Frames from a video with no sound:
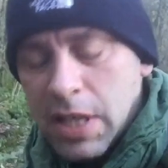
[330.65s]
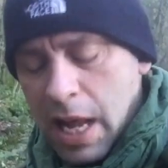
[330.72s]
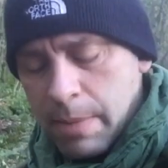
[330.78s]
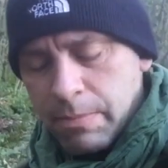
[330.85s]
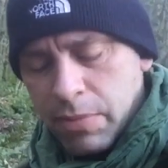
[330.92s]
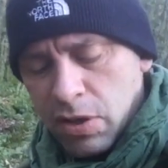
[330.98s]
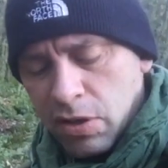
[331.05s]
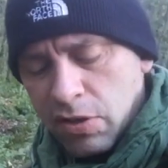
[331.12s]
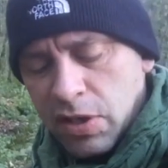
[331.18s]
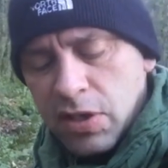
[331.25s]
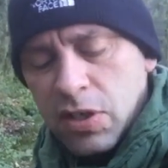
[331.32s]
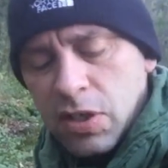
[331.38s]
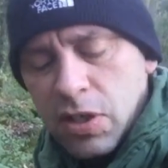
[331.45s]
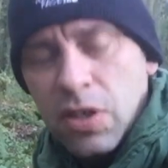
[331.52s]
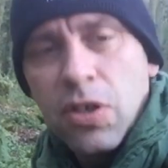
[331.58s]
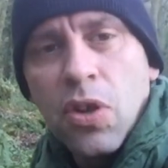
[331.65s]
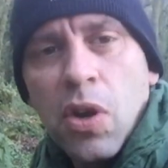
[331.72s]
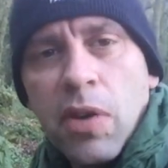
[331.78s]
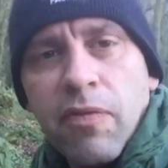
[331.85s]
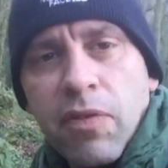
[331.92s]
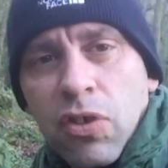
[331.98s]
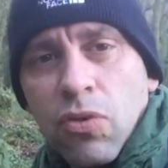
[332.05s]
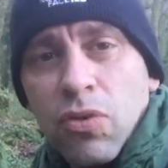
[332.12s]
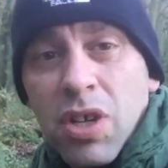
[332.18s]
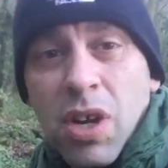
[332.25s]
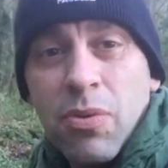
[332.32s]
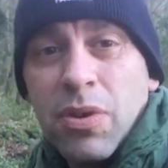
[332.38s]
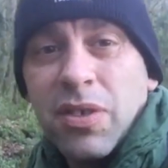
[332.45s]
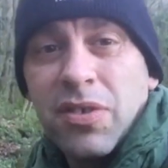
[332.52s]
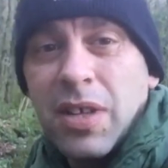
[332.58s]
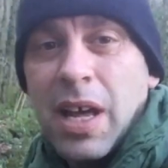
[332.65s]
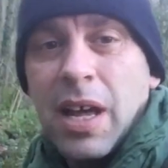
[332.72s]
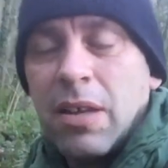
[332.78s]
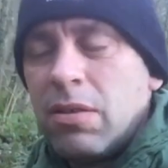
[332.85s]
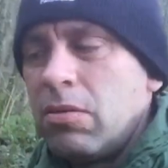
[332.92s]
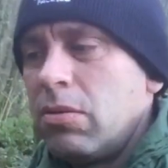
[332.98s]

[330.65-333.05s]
dampness into the knife, and you'll notice that.